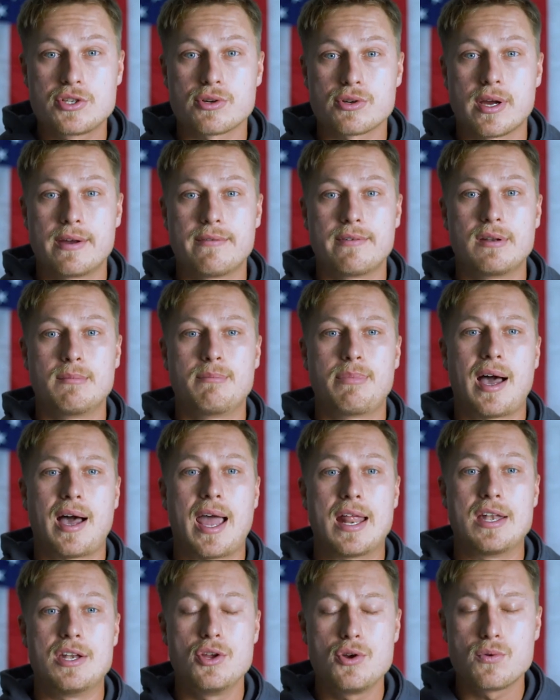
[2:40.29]
driven
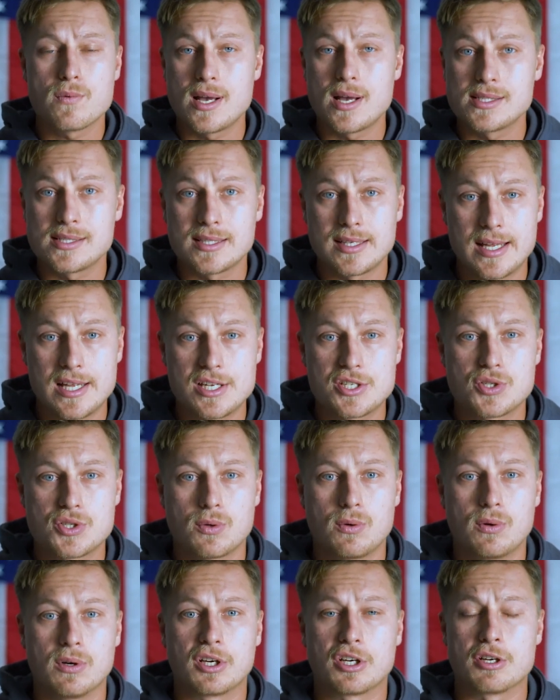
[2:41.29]
by new
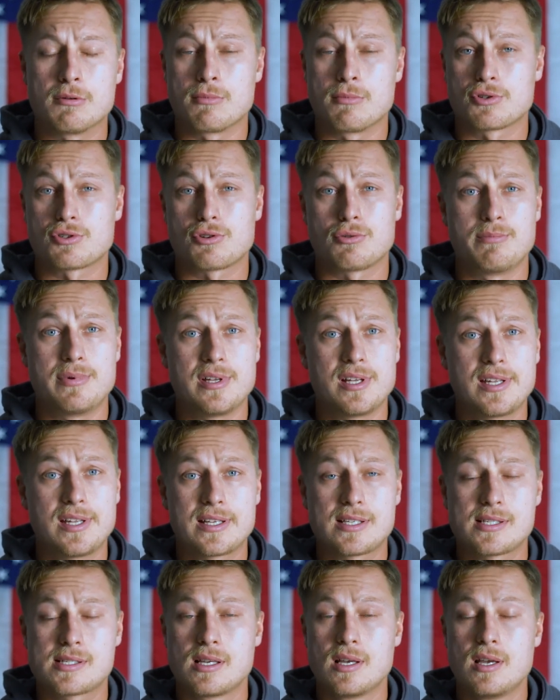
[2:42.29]
residential and commercial
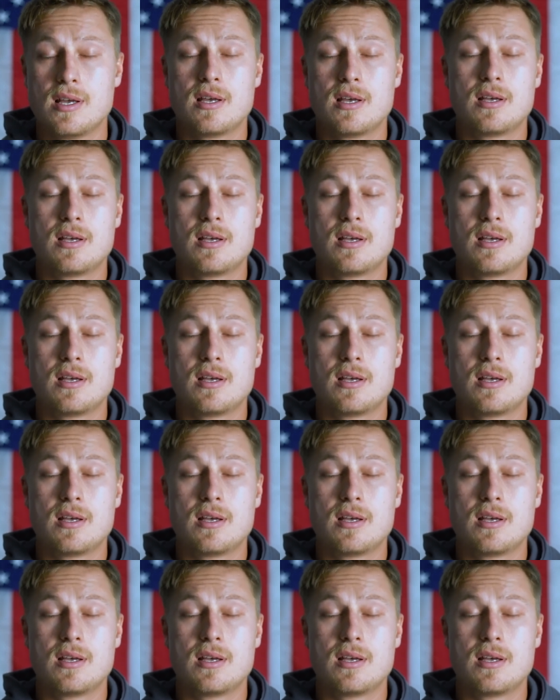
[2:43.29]
buildings